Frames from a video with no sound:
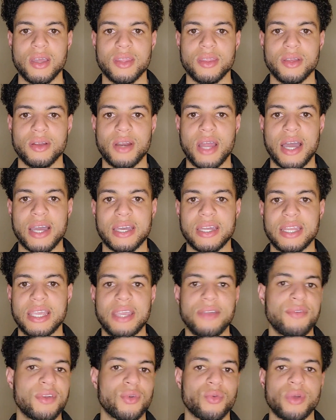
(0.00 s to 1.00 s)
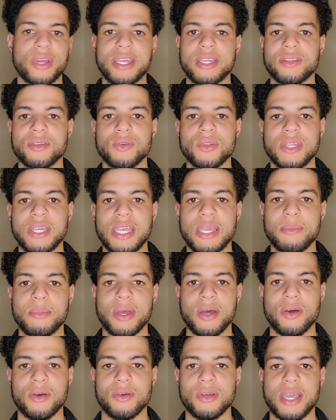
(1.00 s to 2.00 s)
they're not going to even read through the
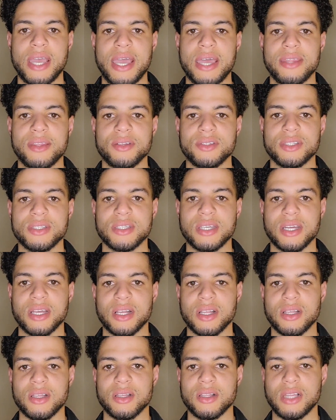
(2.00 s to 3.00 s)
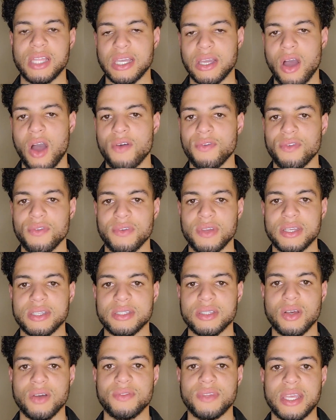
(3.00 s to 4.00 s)
email and they're just going to click off of it. So if they